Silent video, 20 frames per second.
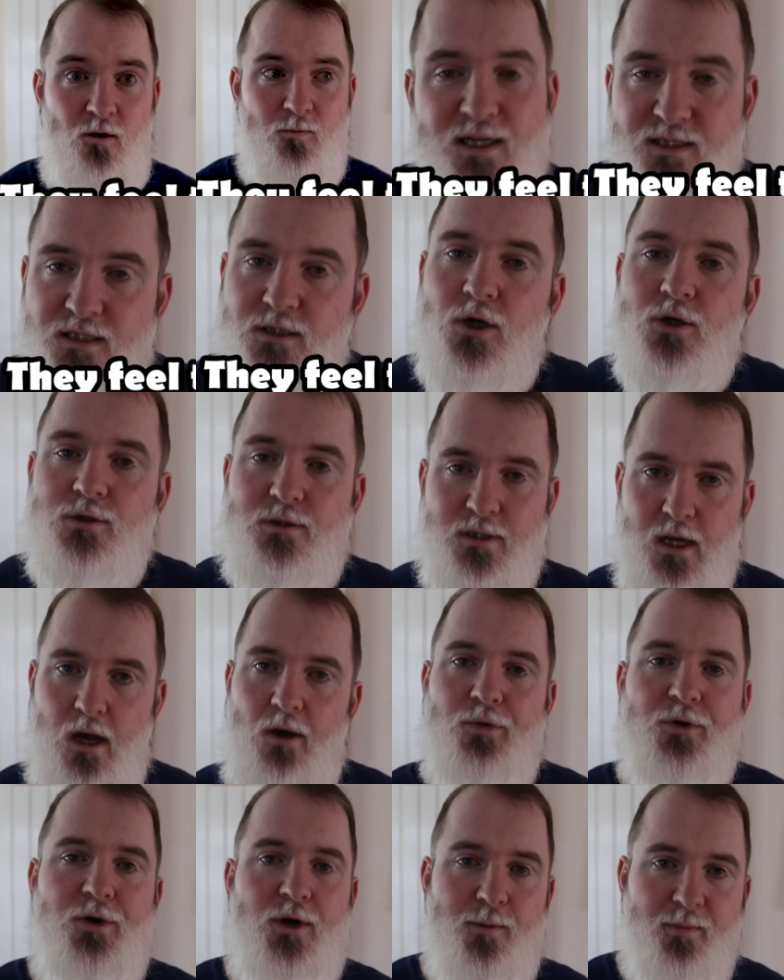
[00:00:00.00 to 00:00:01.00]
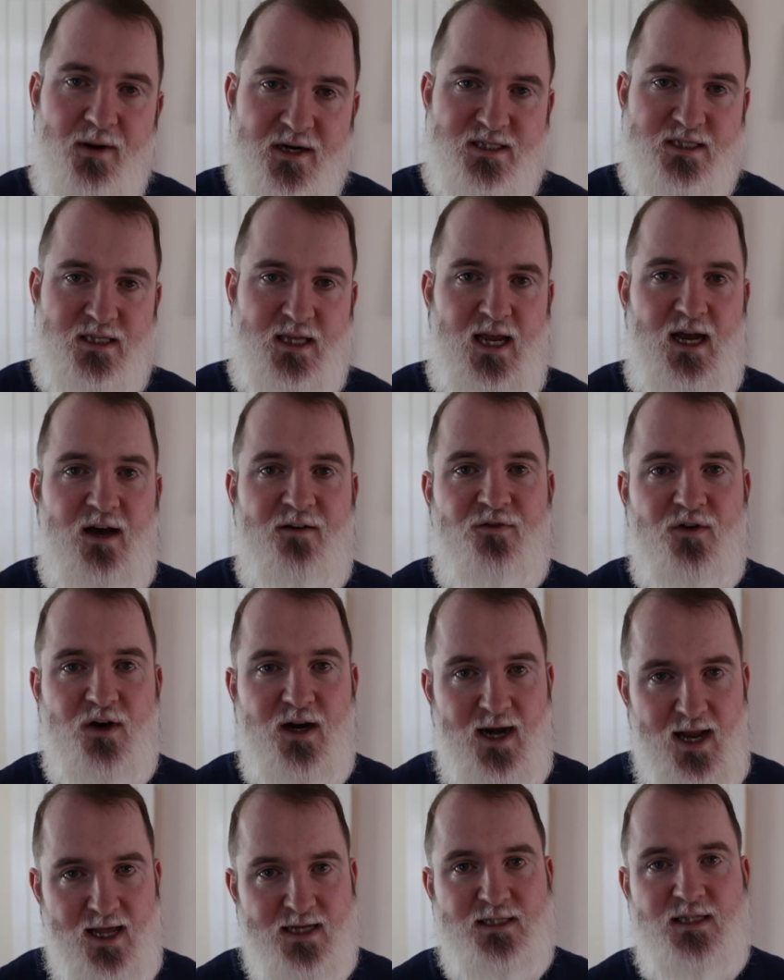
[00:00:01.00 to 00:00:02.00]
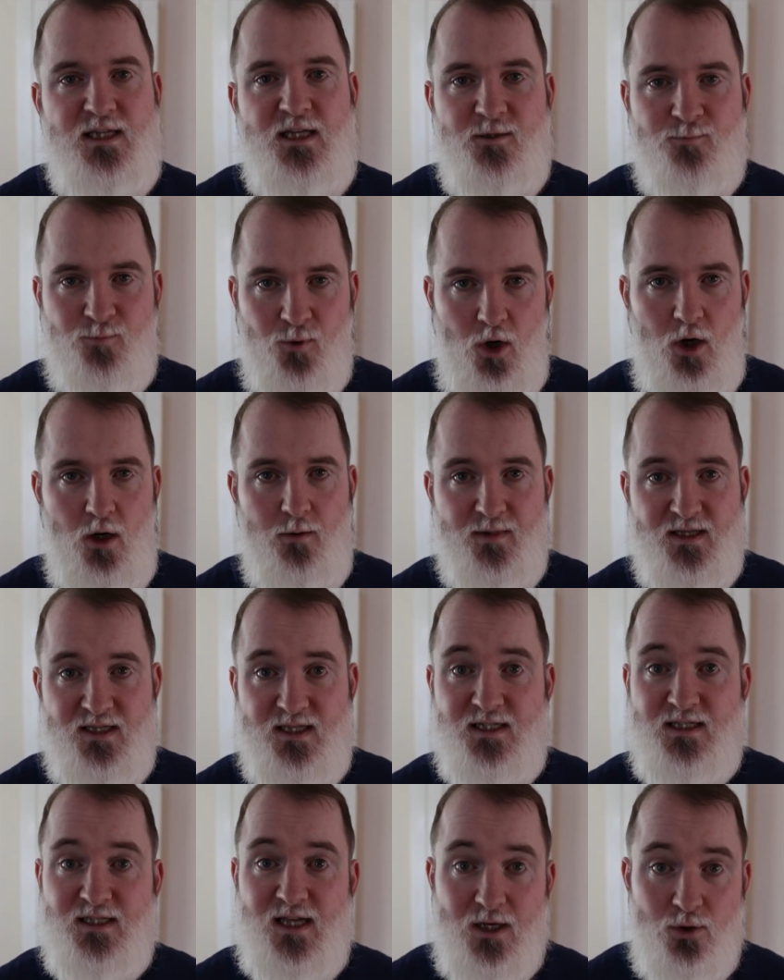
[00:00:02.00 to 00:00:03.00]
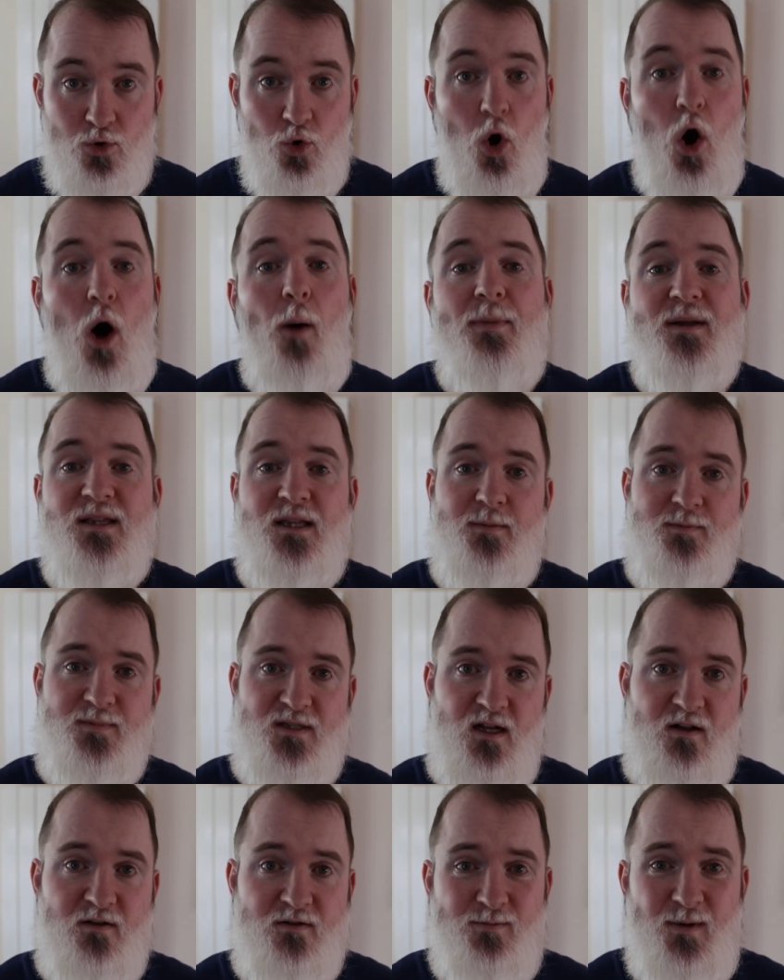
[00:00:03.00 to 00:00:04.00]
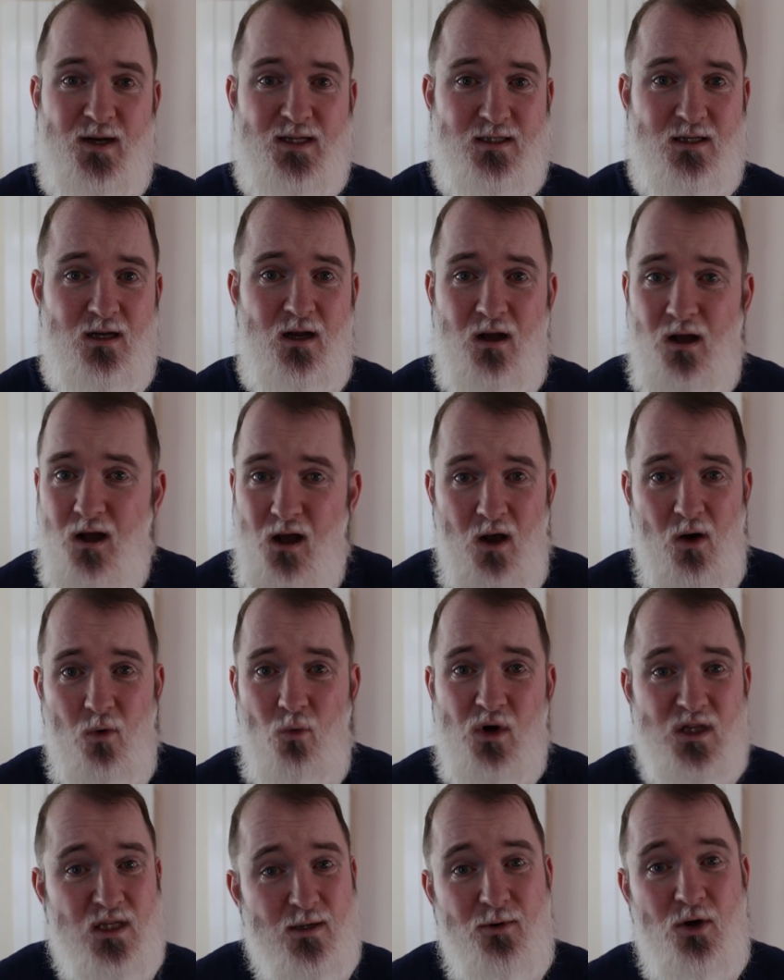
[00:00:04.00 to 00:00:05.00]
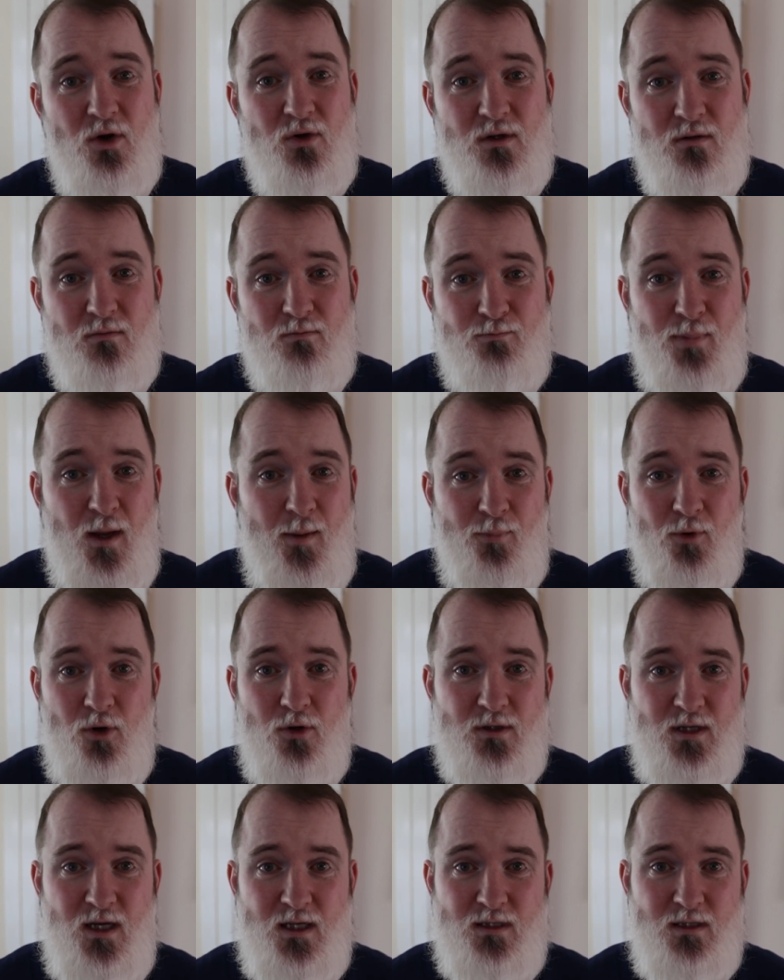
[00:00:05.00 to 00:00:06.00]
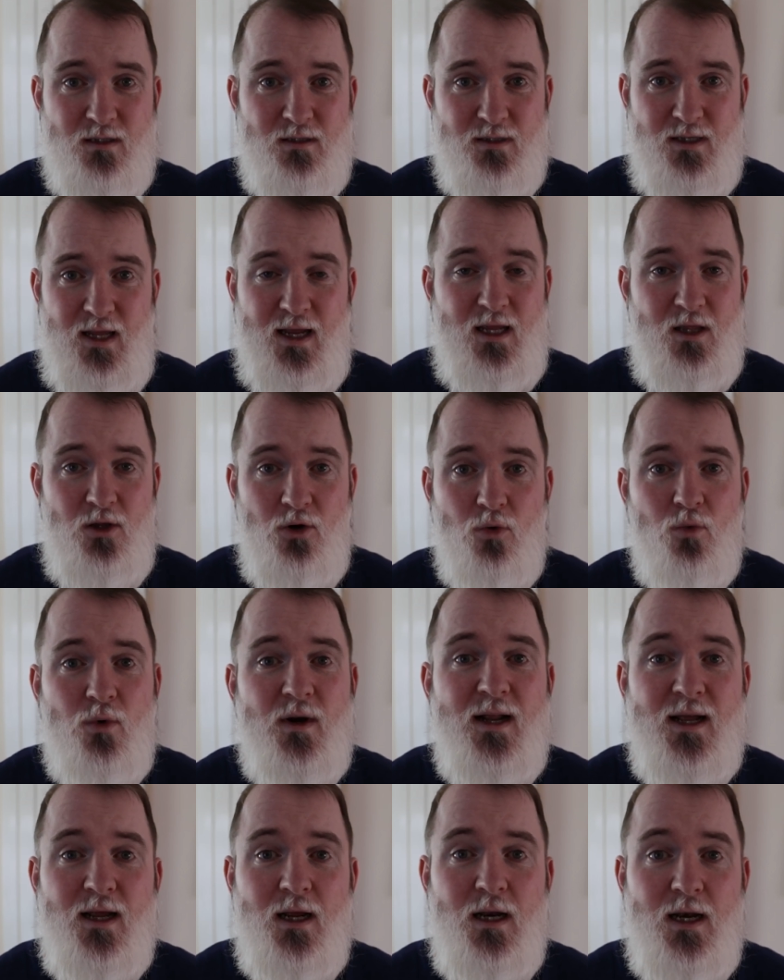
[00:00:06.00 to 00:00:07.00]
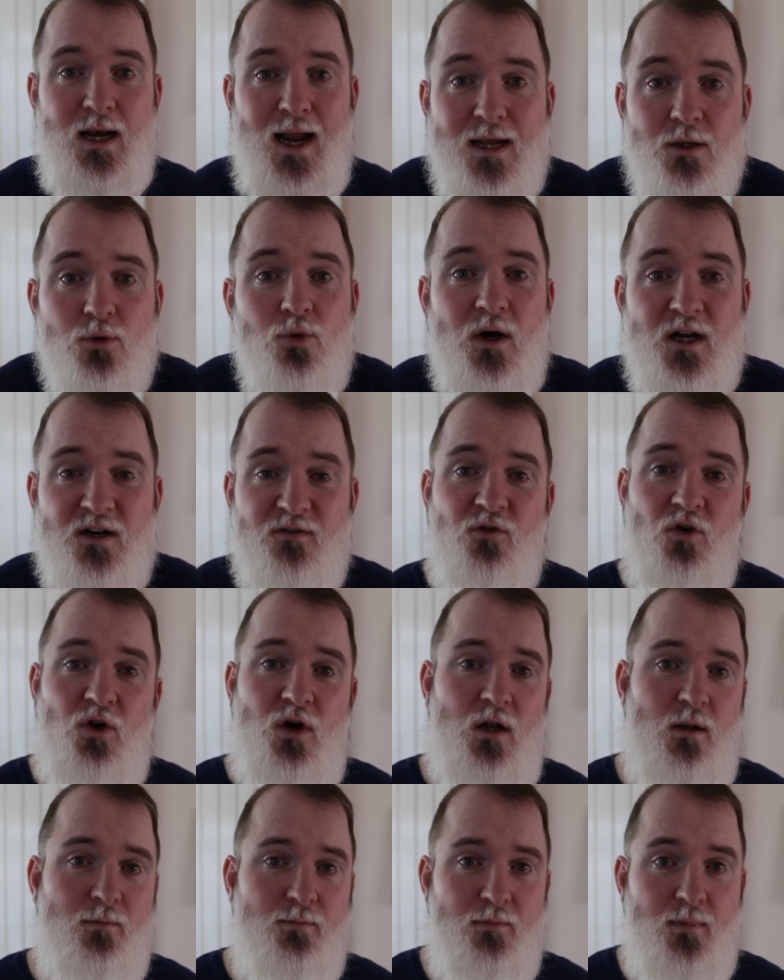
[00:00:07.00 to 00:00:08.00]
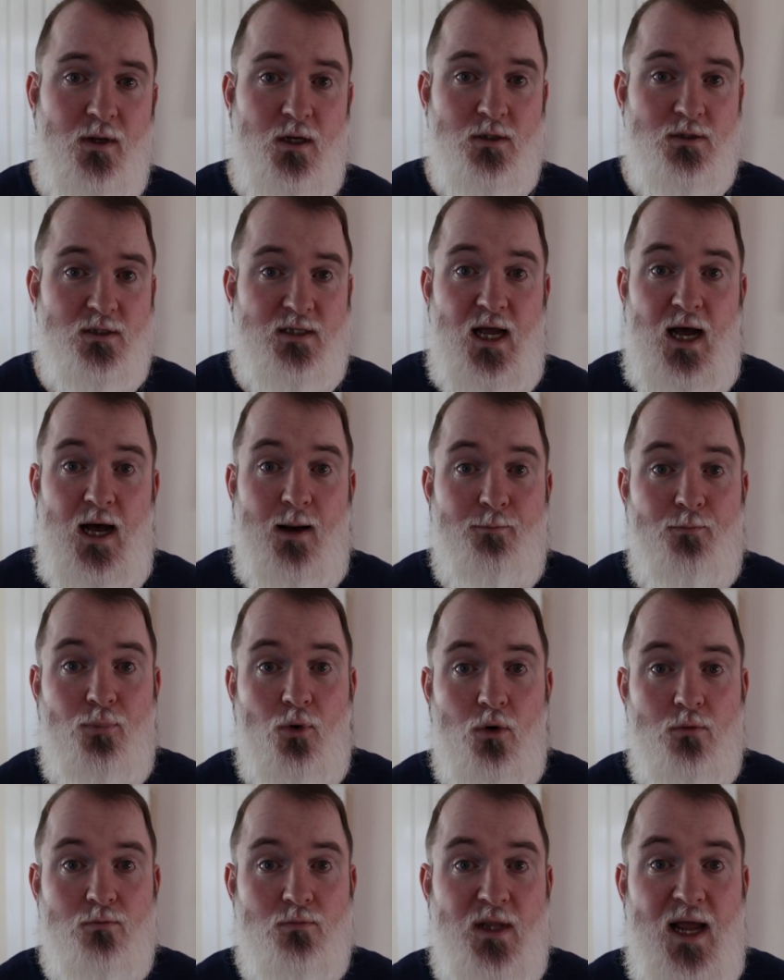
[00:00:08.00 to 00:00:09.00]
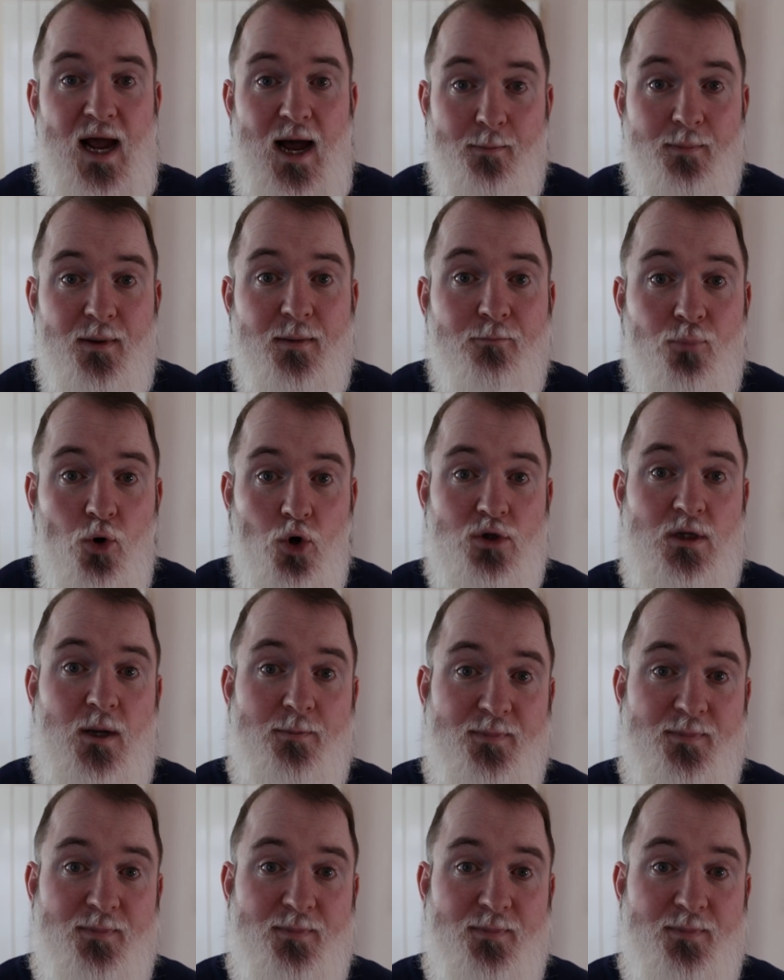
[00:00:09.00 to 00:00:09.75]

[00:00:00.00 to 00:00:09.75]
Thanks God now the university have realized this problem and they start to open themselves, but what about people that they don't really like to ask for help because they have been brought